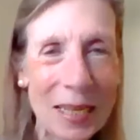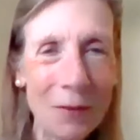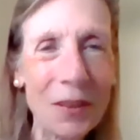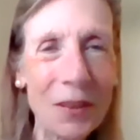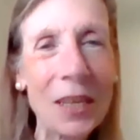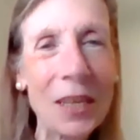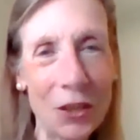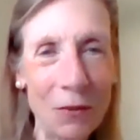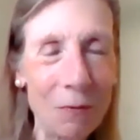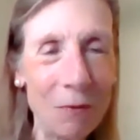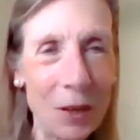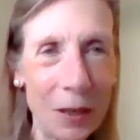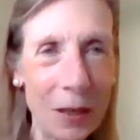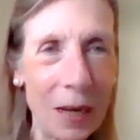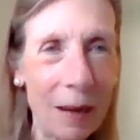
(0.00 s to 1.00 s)
definition
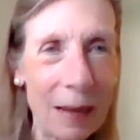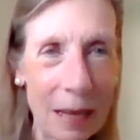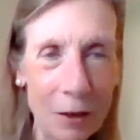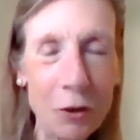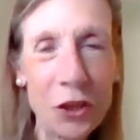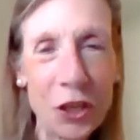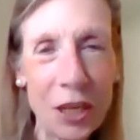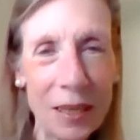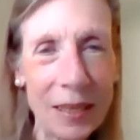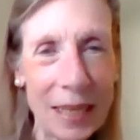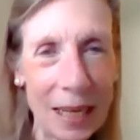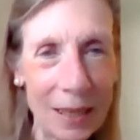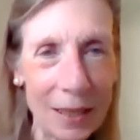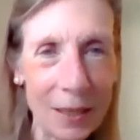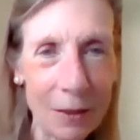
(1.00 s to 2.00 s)
very energy
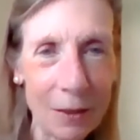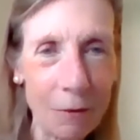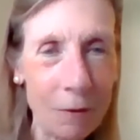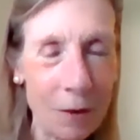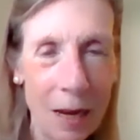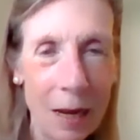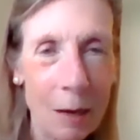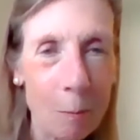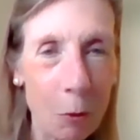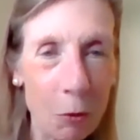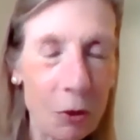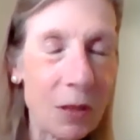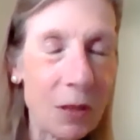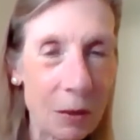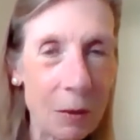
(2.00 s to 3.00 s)
intensive, both
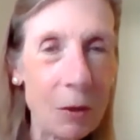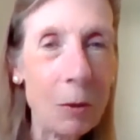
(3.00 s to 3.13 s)
as a mm-hmm.